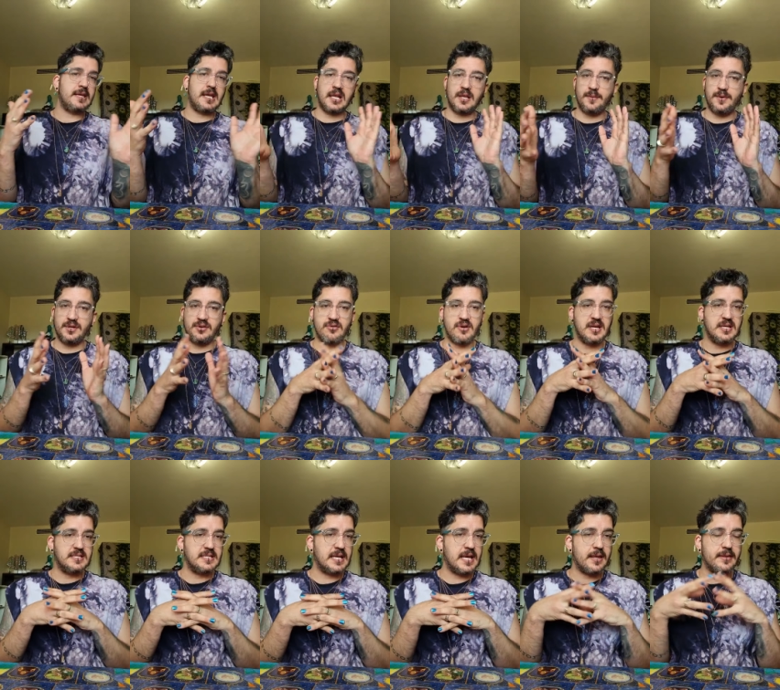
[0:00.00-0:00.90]
yellow and green
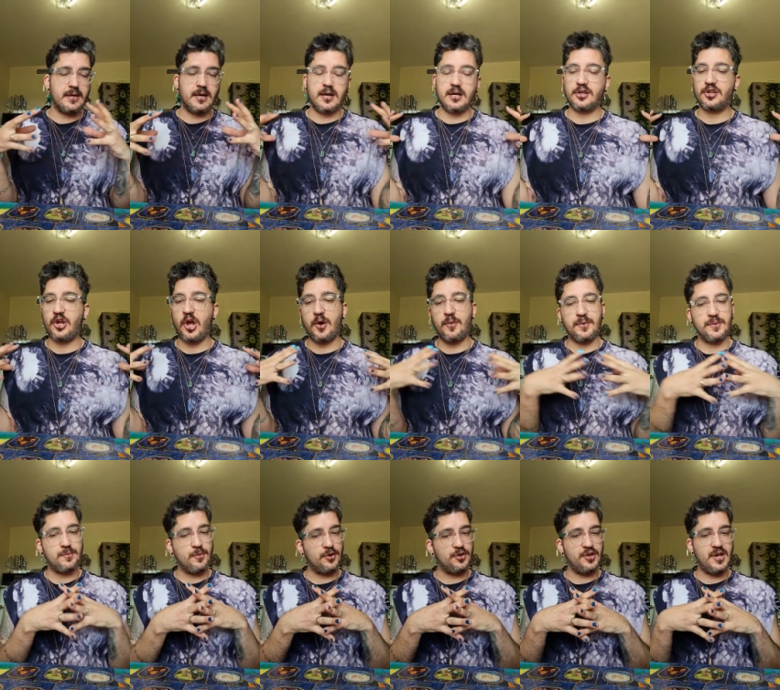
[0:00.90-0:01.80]
together, go with
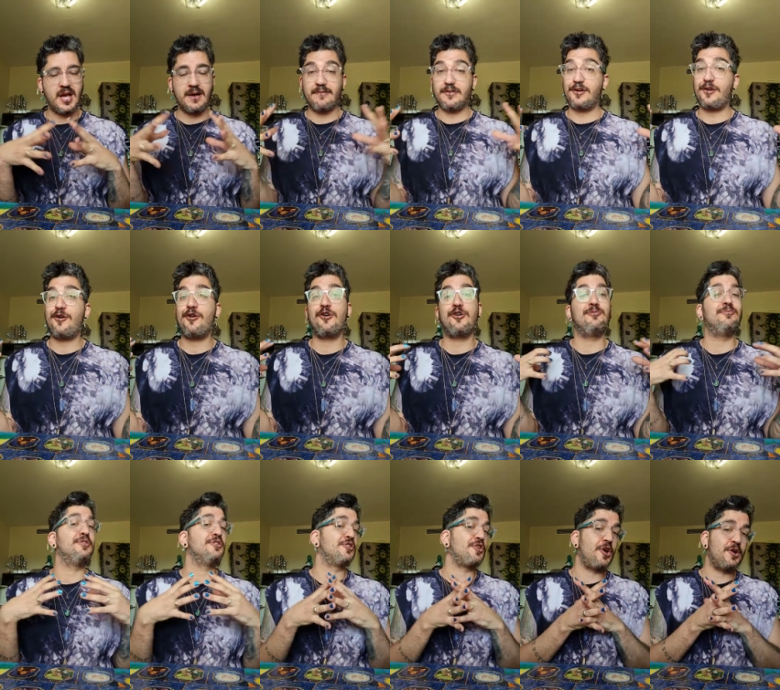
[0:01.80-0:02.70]
what you have at
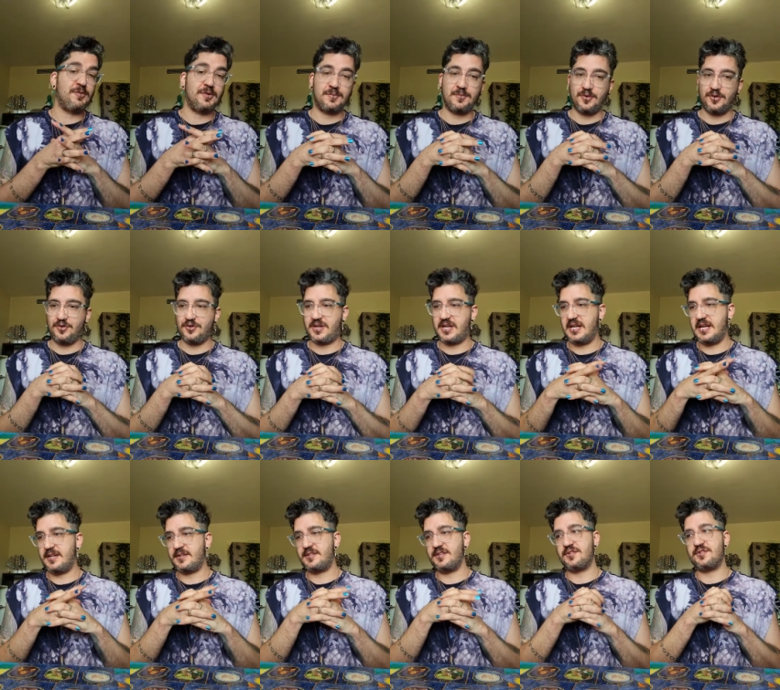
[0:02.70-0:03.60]
home, go with what you're
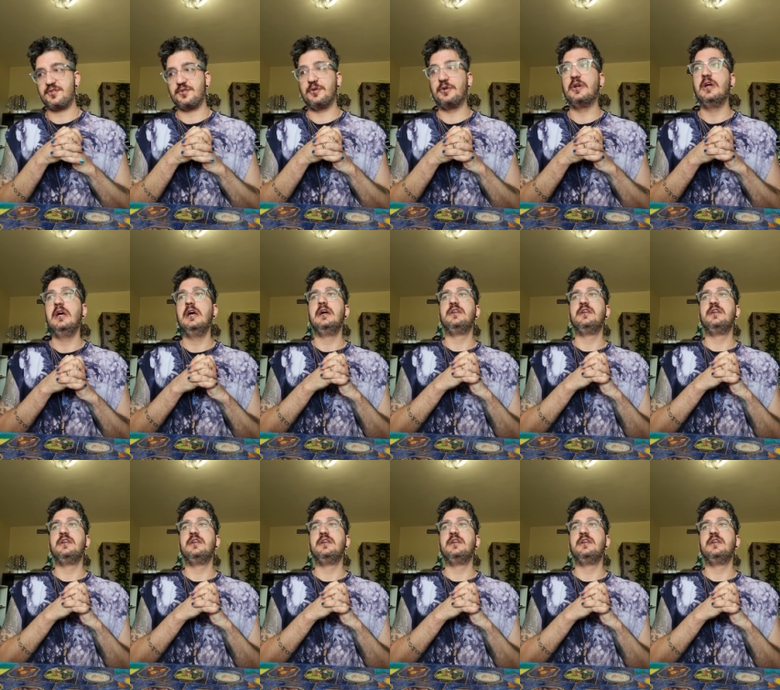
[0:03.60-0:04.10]
connected to.